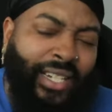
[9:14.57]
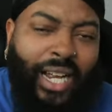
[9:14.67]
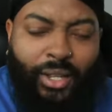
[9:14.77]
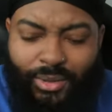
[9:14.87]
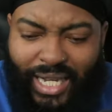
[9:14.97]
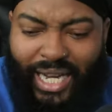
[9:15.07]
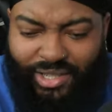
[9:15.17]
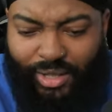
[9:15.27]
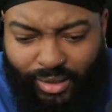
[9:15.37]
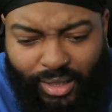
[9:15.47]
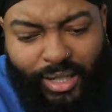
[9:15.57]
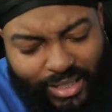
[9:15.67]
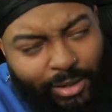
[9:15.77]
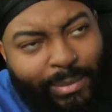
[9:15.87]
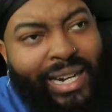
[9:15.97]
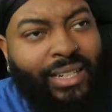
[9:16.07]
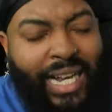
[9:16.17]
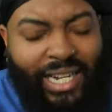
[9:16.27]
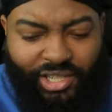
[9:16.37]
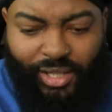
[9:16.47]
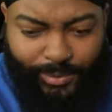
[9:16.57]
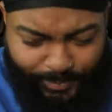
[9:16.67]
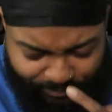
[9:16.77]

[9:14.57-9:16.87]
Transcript: was last year. Came back last year